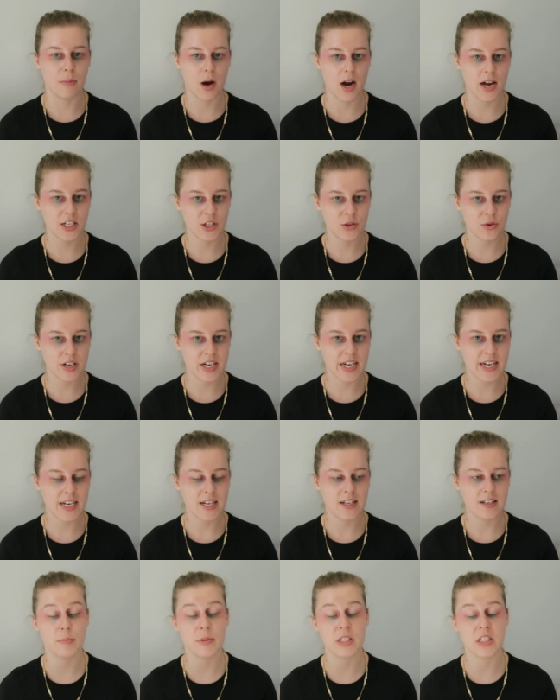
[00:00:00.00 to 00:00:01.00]
to my
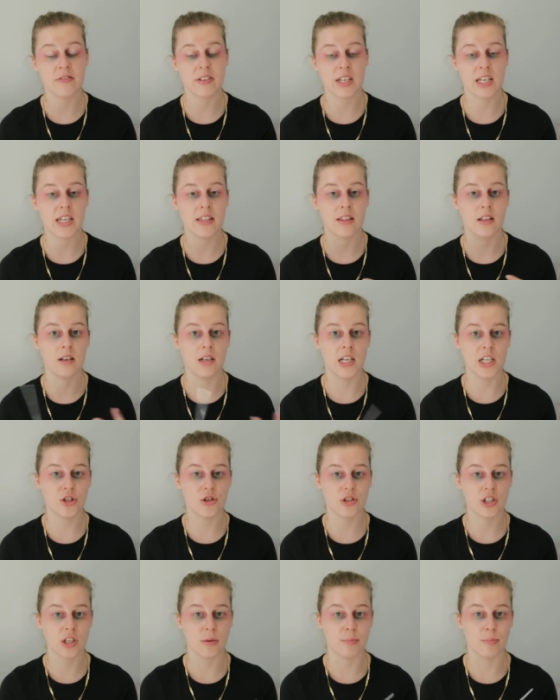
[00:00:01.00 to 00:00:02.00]
degree, specifically the
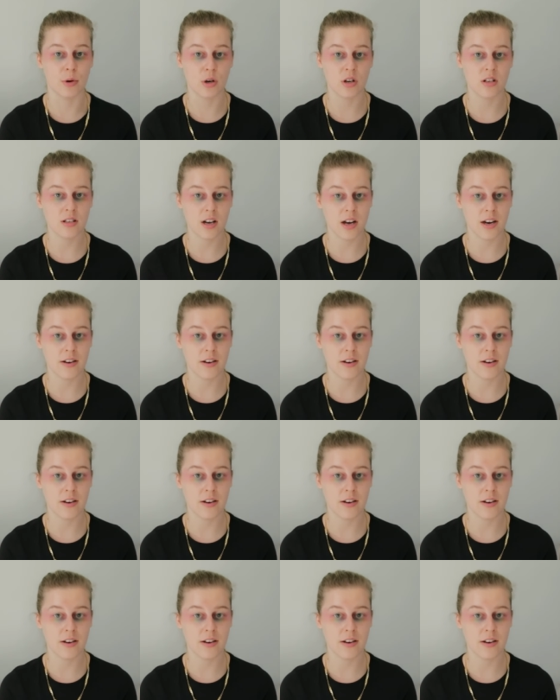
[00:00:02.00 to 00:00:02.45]
literature book